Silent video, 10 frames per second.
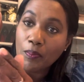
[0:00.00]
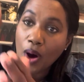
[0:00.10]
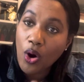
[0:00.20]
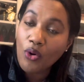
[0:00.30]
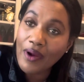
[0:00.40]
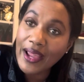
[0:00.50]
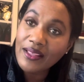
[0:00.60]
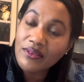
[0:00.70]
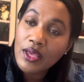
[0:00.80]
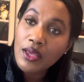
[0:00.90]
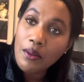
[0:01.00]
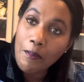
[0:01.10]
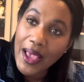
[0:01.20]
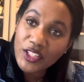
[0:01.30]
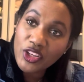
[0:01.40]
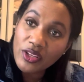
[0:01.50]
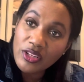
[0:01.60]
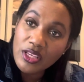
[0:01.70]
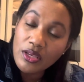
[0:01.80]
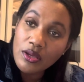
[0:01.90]
bow, right,
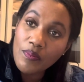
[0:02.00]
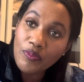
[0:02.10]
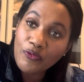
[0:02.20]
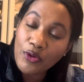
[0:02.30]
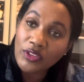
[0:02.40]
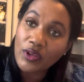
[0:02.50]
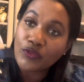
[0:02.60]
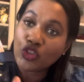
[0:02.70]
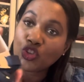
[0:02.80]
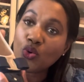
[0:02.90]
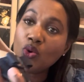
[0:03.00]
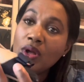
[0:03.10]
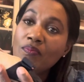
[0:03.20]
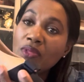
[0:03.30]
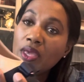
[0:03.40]
matching the front of the shoe.